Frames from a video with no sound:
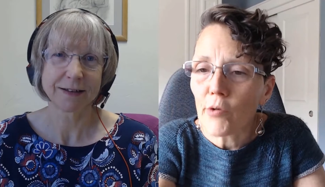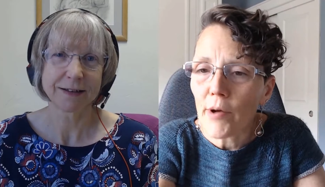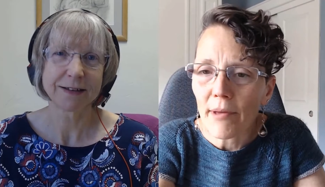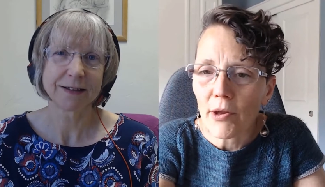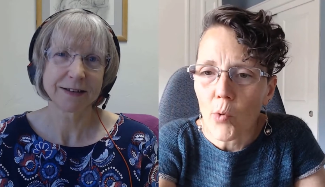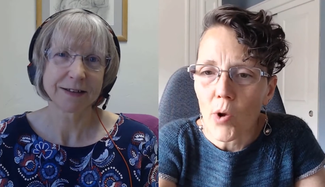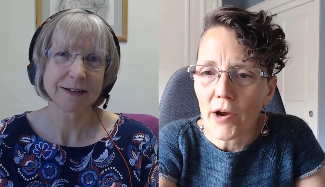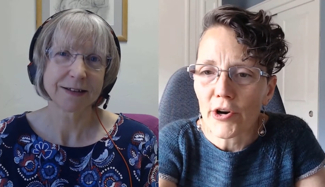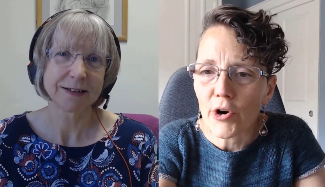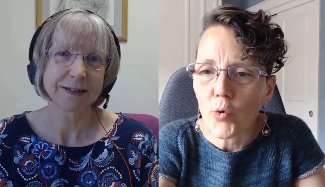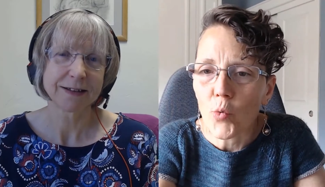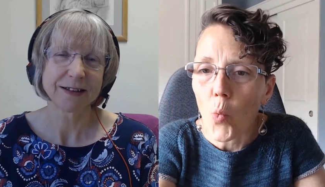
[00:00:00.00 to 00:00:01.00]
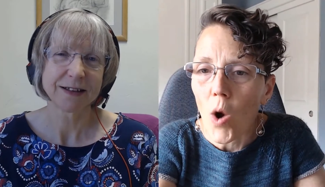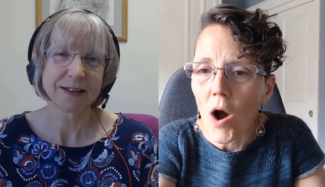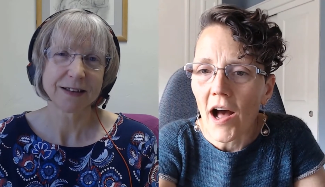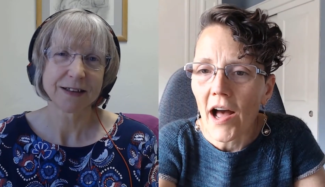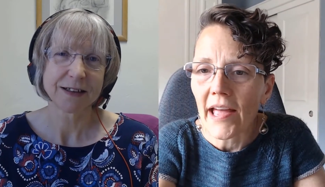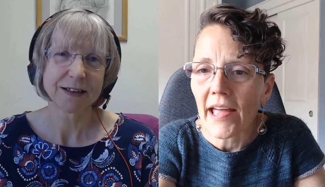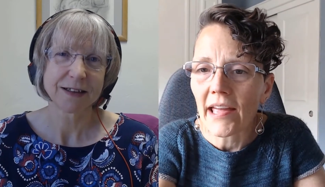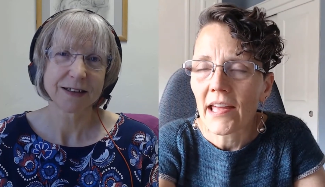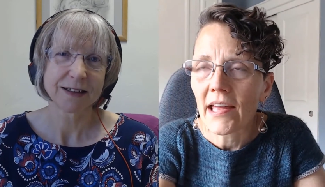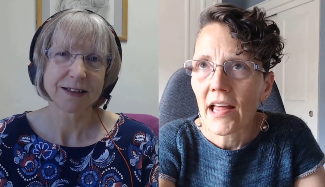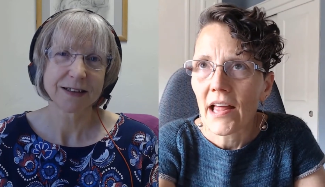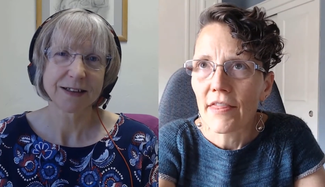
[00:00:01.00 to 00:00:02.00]
Speaker 1: a lot of women wonder
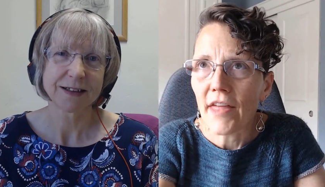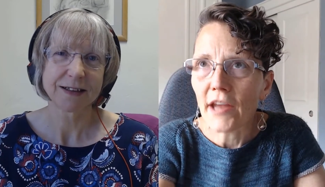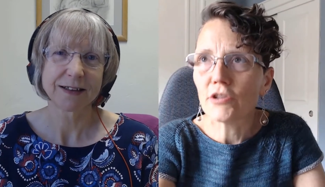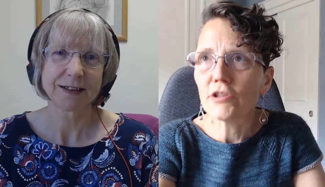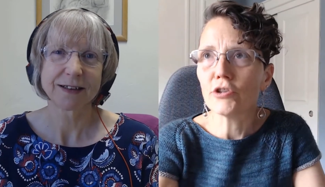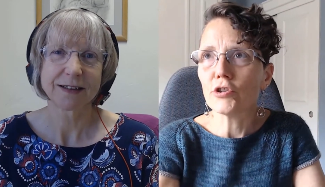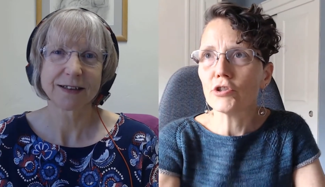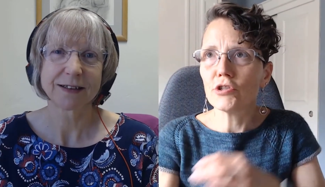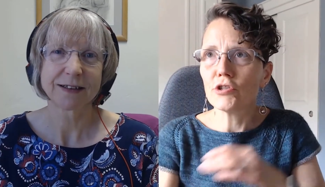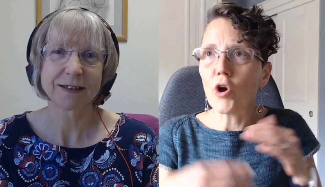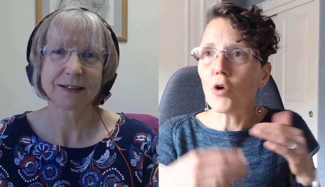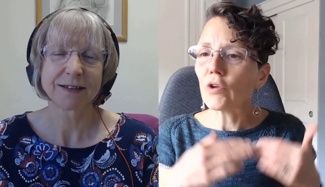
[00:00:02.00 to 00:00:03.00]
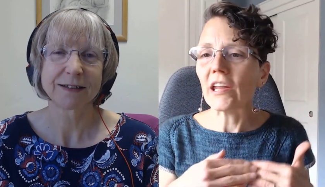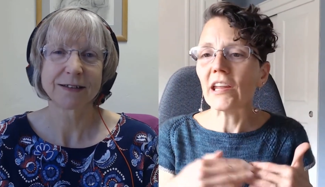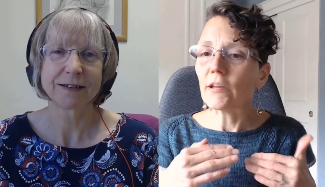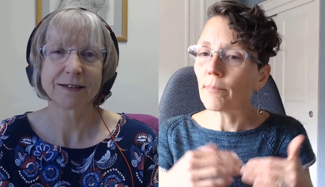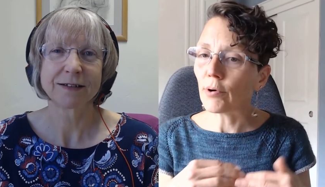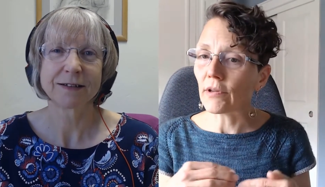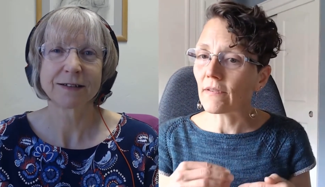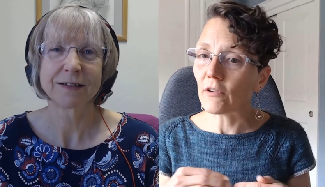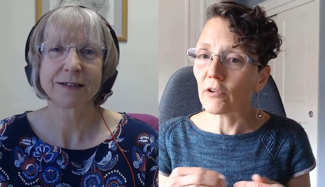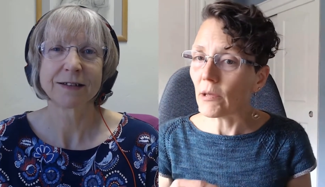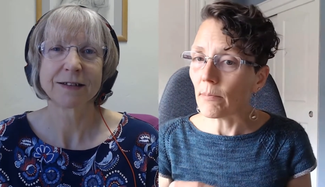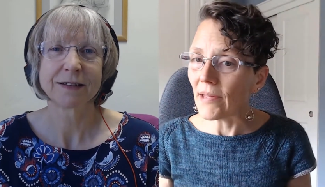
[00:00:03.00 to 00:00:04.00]
why they don't need to put
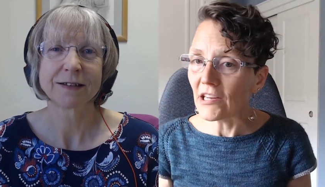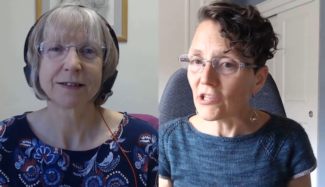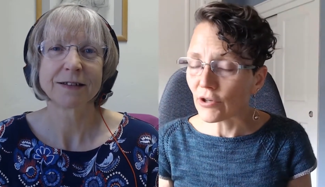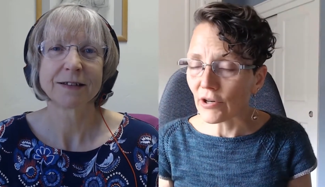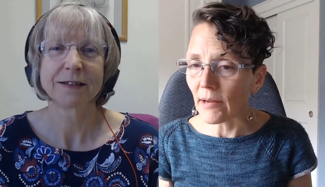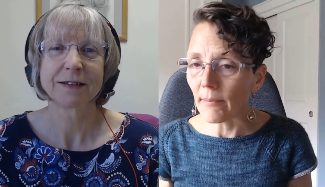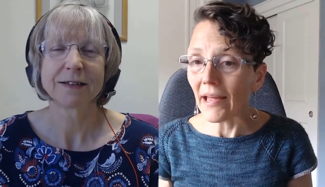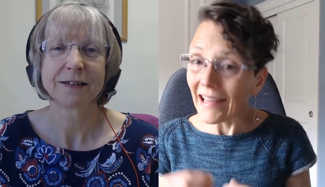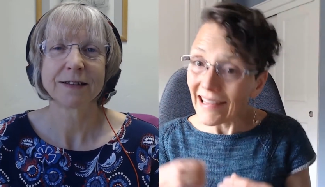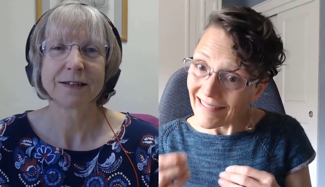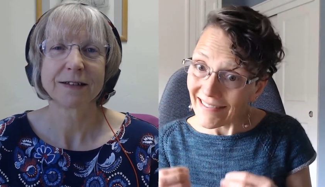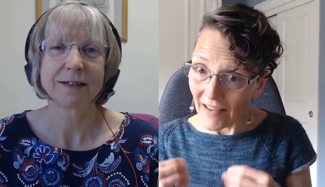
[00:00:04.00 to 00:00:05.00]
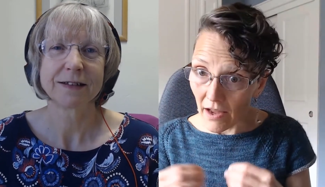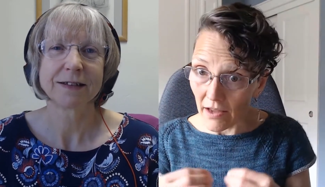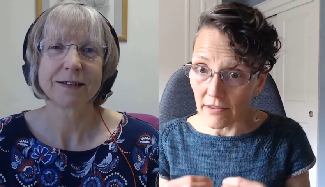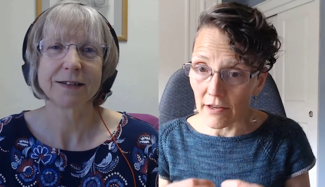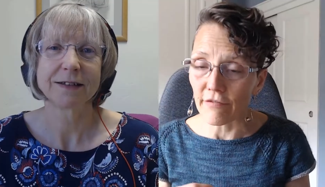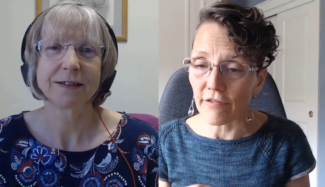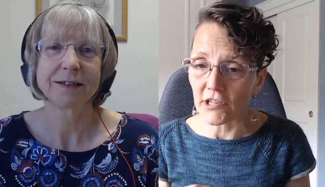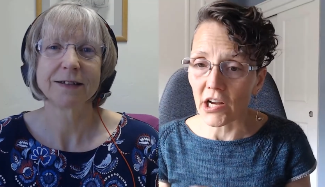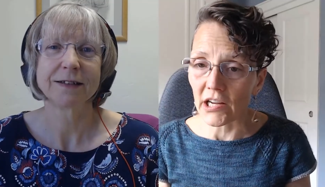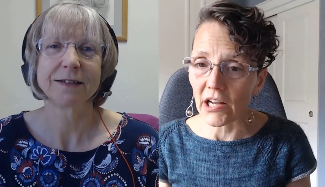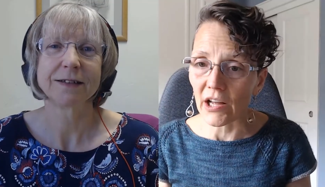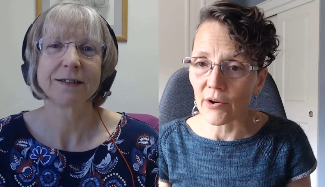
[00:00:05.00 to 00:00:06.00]
silky peach cream inside their
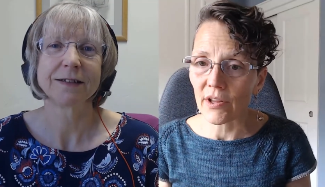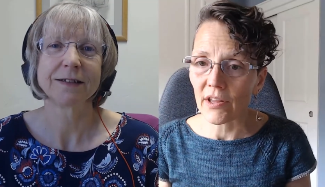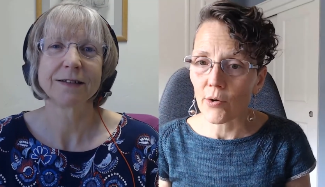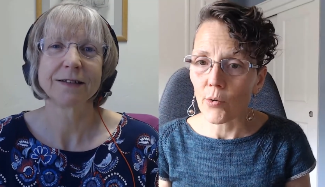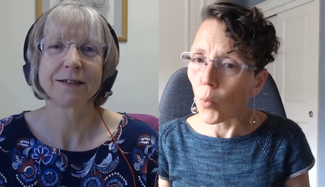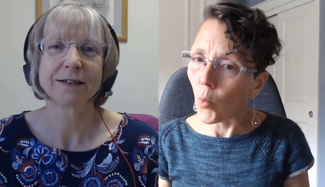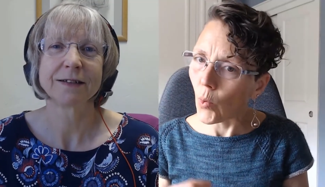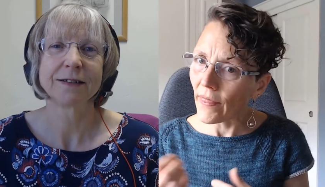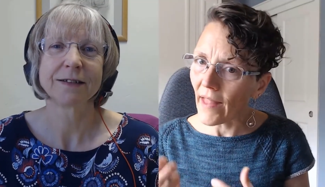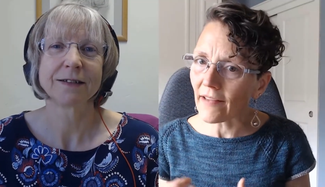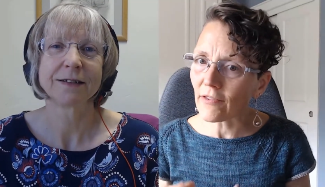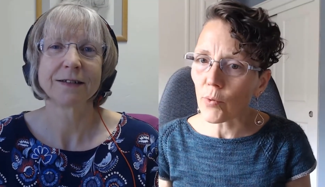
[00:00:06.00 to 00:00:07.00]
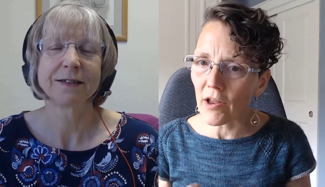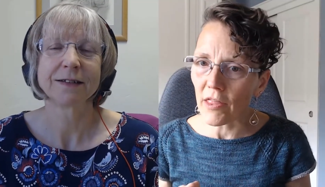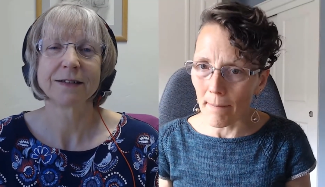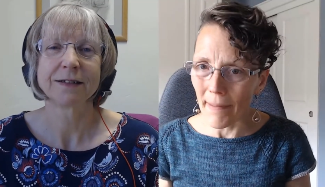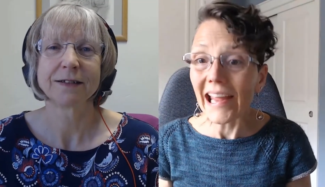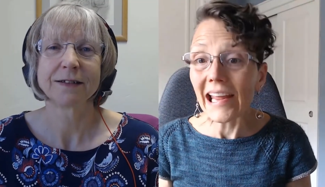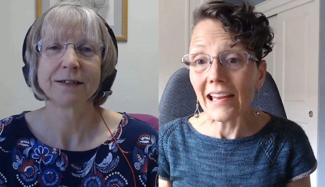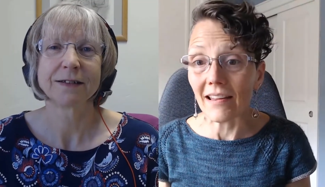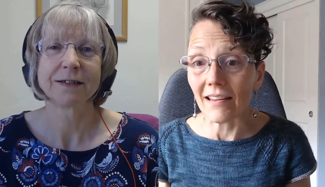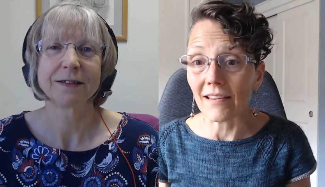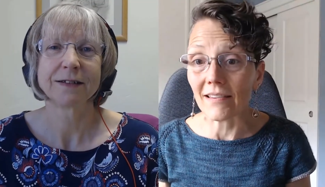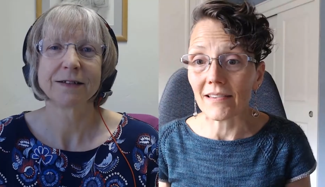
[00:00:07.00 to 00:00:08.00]
vagina when that's where the
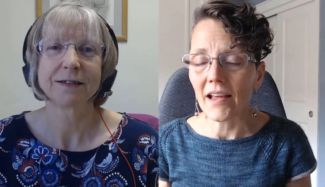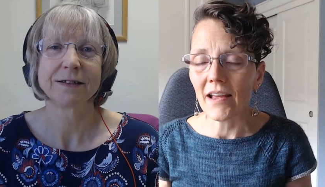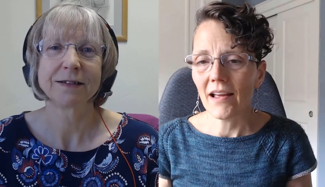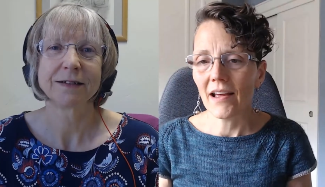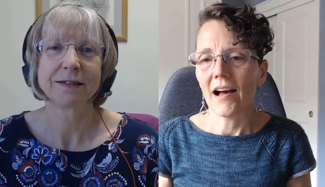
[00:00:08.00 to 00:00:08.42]
pain is.